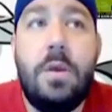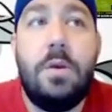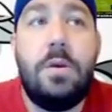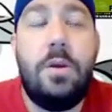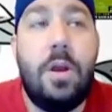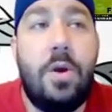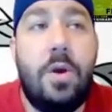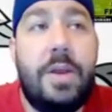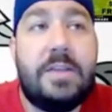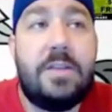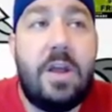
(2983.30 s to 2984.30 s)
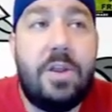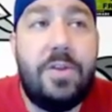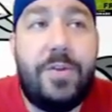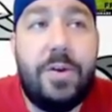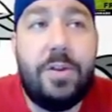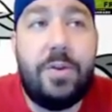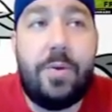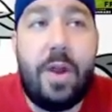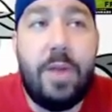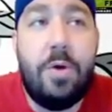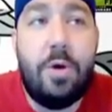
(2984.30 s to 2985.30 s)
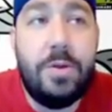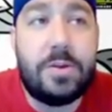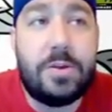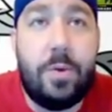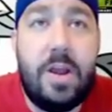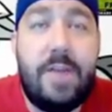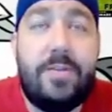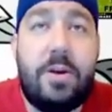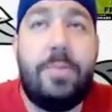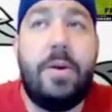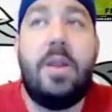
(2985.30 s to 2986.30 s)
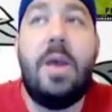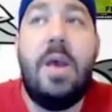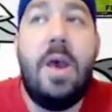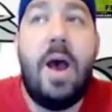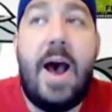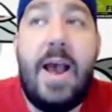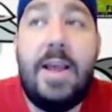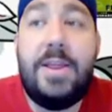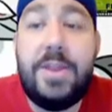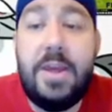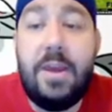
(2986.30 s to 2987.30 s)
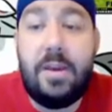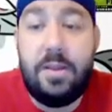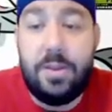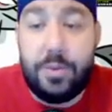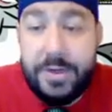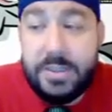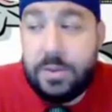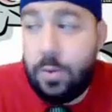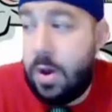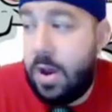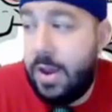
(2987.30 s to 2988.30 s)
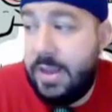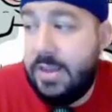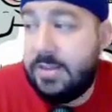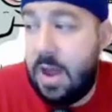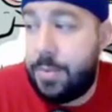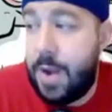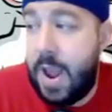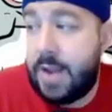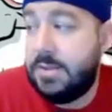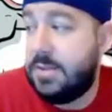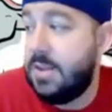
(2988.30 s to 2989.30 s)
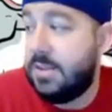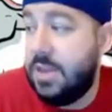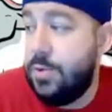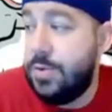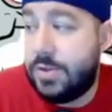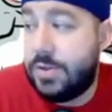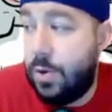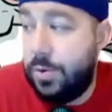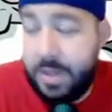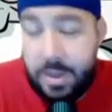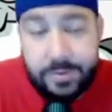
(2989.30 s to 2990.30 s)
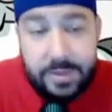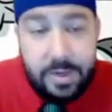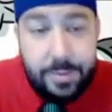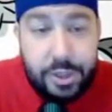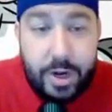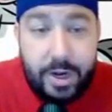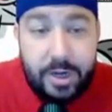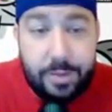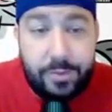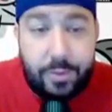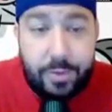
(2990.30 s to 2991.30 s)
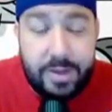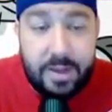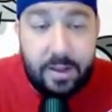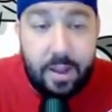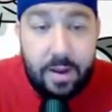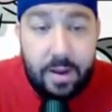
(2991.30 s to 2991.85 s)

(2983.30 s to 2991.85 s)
he's not on the field in the right moments or whatever, but I think the reason why he's not practicing is he was told that he was going to be traded before the deadline.